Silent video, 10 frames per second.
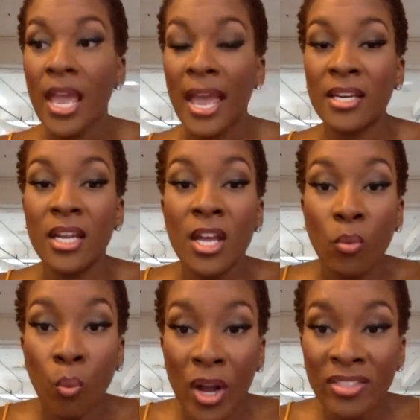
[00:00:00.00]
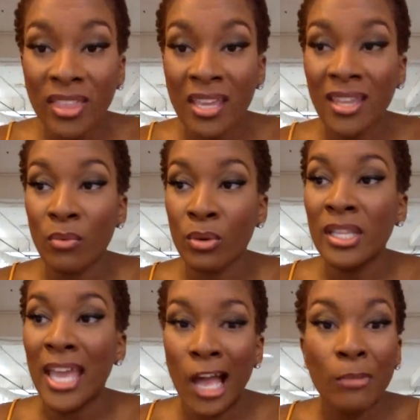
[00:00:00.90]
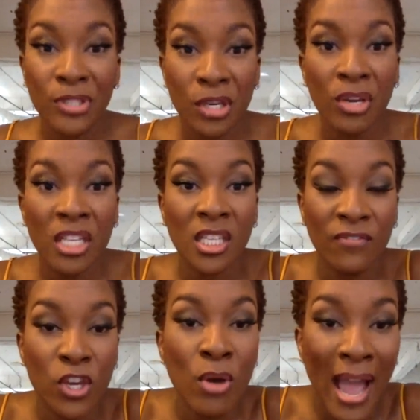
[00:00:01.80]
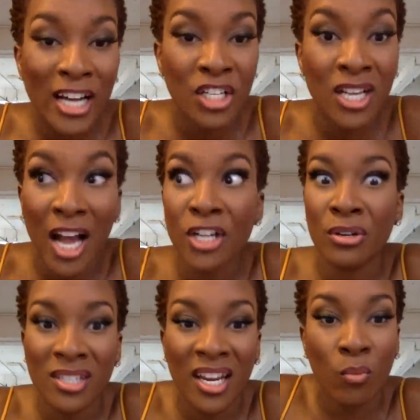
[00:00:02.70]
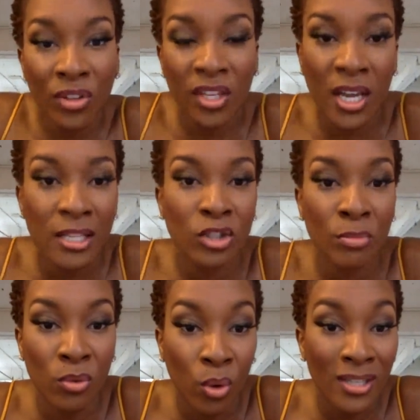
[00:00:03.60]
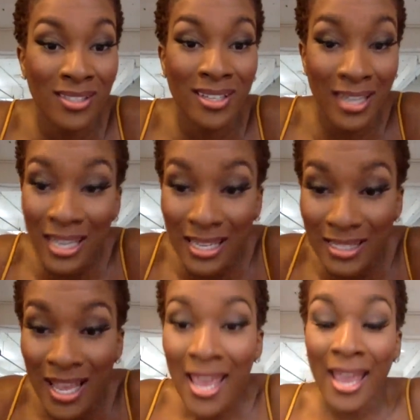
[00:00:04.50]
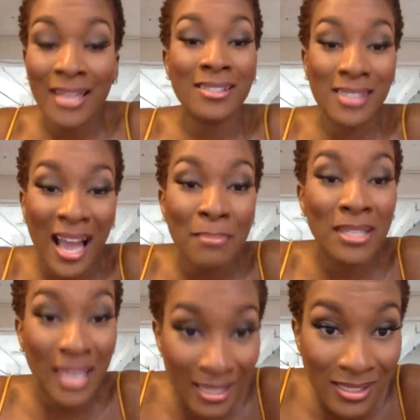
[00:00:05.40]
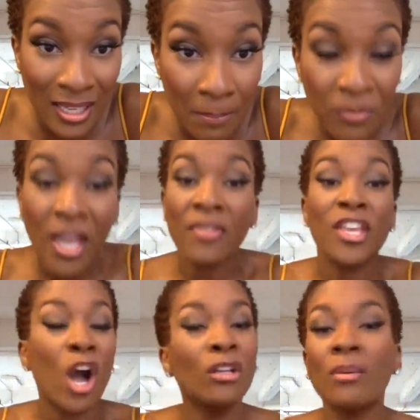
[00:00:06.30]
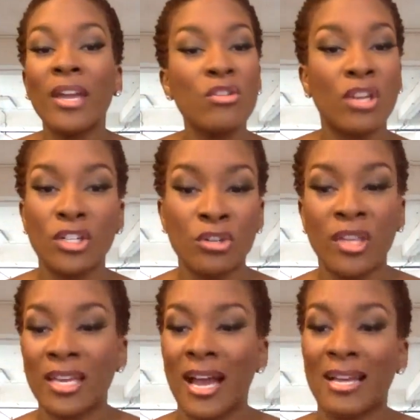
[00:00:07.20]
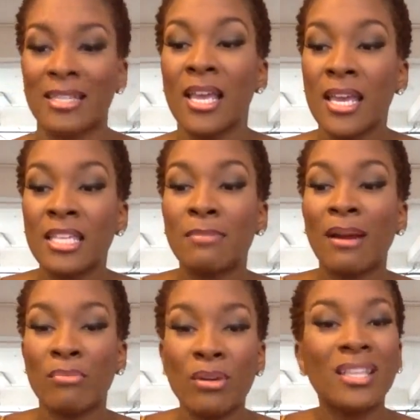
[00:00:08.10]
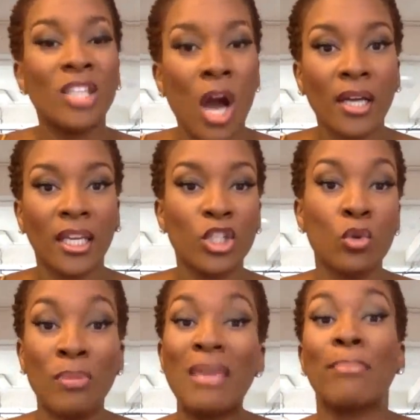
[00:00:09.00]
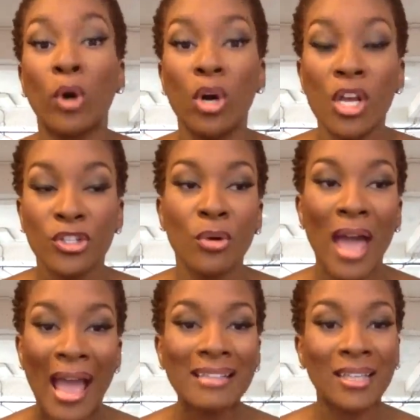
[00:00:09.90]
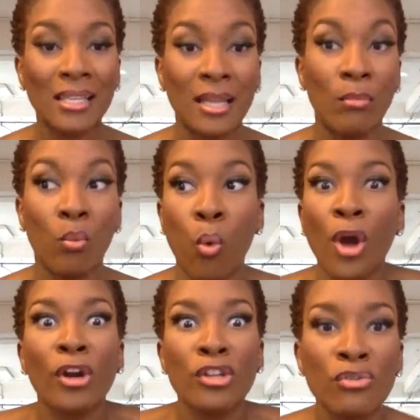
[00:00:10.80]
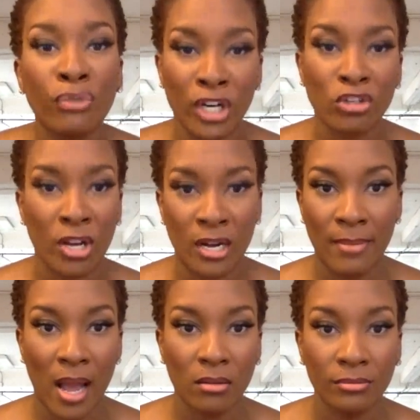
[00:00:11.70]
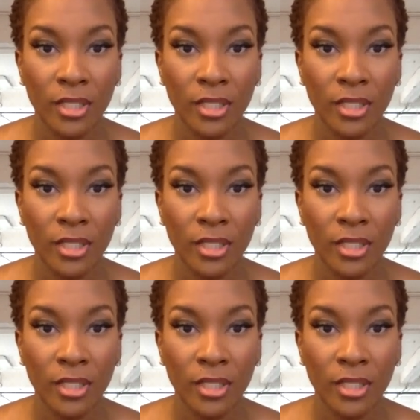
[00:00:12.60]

And one thing that really helps you is if you actually understand what the customer wants and needs and stop guessing. And the only way you can do that, guys, is by really talking to people. So asking them, what are you frustrated about?